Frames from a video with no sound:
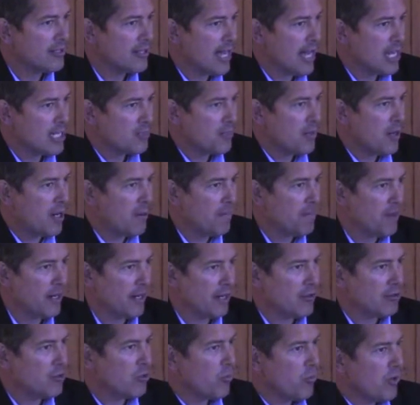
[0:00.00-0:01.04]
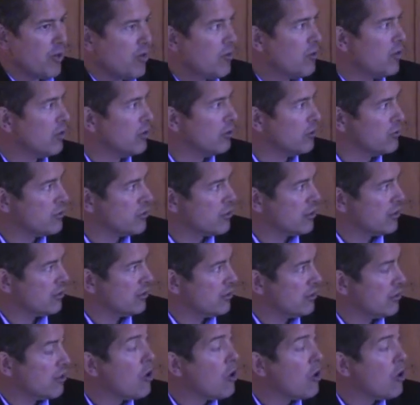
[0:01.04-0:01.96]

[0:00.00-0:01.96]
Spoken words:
taxpayer pick as a winner or a loser?